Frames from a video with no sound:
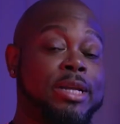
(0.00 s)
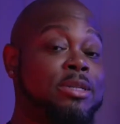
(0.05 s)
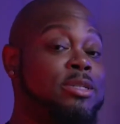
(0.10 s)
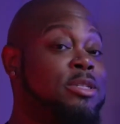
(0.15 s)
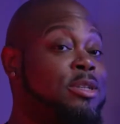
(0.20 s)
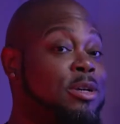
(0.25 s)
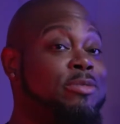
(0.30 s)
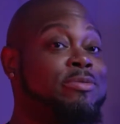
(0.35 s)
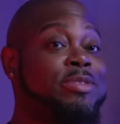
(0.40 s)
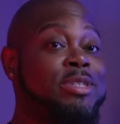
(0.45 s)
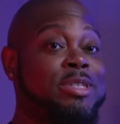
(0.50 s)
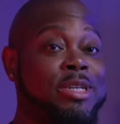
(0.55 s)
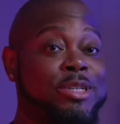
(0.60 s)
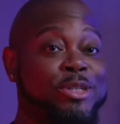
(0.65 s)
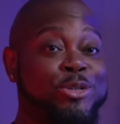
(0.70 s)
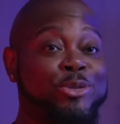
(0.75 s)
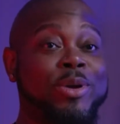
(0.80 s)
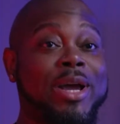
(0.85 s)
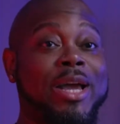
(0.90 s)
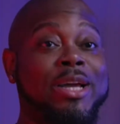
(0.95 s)
the service
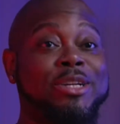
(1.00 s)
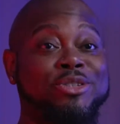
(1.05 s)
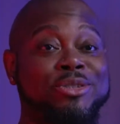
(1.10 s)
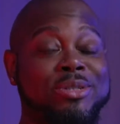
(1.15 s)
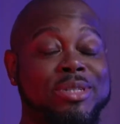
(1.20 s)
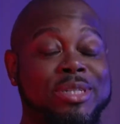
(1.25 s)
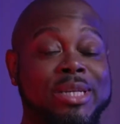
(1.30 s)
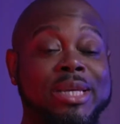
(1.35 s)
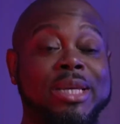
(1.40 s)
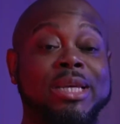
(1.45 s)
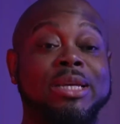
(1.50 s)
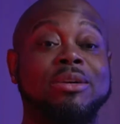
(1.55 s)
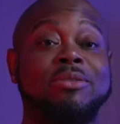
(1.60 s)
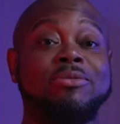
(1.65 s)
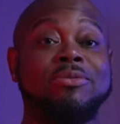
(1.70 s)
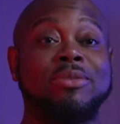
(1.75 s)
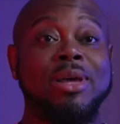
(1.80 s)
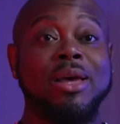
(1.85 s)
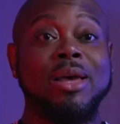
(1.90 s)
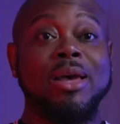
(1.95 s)
that you actually give.
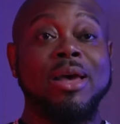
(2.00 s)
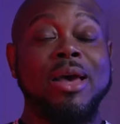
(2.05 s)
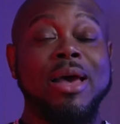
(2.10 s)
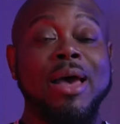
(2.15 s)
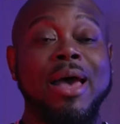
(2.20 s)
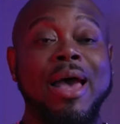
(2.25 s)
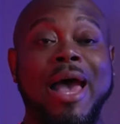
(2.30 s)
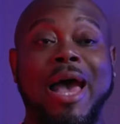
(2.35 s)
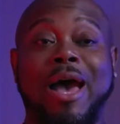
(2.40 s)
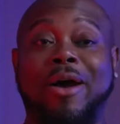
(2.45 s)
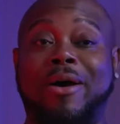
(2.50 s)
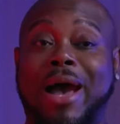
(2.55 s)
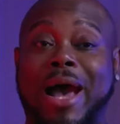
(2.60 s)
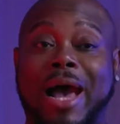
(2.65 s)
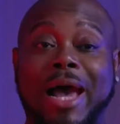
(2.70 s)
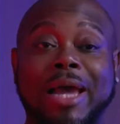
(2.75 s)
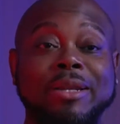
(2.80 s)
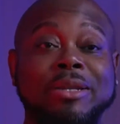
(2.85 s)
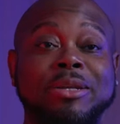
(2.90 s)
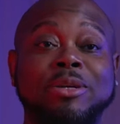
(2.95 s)
How
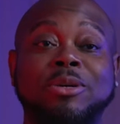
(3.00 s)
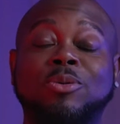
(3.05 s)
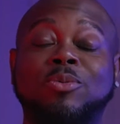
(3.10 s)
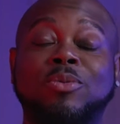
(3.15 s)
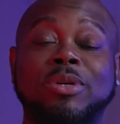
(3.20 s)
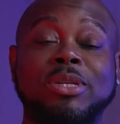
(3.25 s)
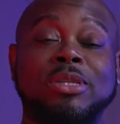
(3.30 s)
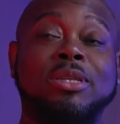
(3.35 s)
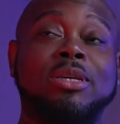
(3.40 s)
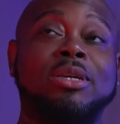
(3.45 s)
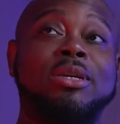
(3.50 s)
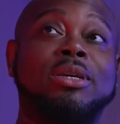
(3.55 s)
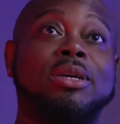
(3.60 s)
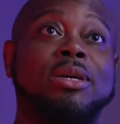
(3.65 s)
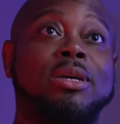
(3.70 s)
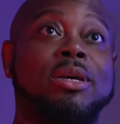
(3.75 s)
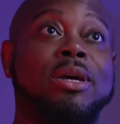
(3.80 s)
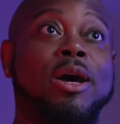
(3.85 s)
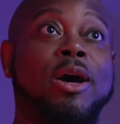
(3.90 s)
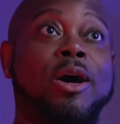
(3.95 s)
I deal with it,
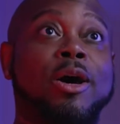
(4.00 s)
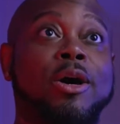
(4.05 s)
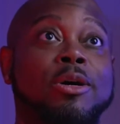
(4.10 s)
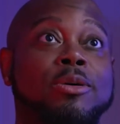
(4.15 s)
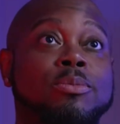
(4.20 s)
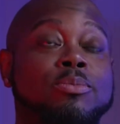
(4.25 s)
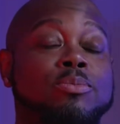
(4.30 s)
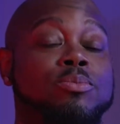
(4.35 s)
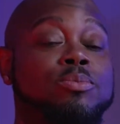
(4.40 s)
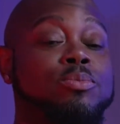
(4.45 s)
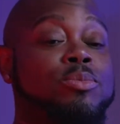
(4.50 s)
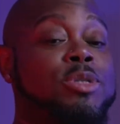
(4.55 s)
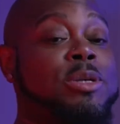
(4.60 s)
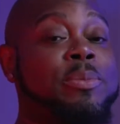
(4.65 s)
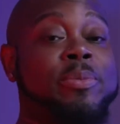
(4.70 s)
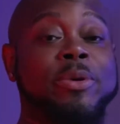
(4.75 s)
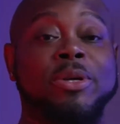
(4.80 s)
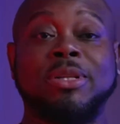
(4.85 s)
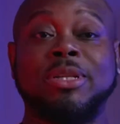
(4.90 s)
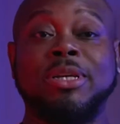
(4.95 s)

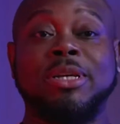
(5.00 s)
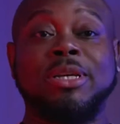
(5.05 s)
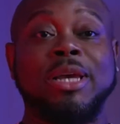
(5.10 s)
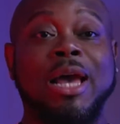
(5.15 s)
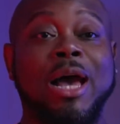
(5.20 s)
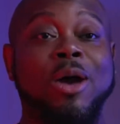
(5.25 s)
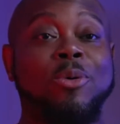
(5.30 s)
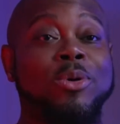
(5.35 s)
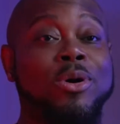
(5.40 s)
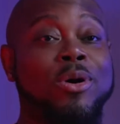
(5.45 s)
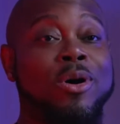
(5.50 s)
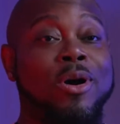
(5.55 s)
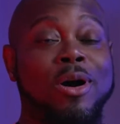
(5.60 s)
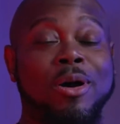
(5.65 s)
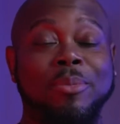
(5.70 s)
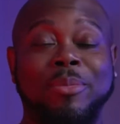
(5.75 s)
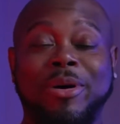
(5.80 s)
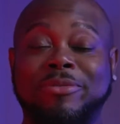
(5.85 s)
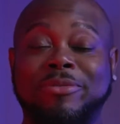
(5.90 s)
typically I will call my